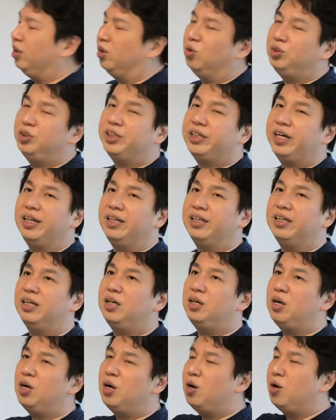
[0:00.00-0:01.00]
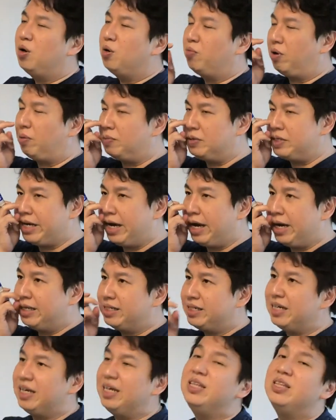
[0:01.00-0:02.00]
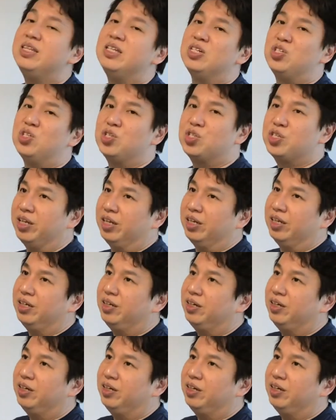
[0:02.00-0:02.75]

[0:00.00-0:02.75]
doji candle represents indecision.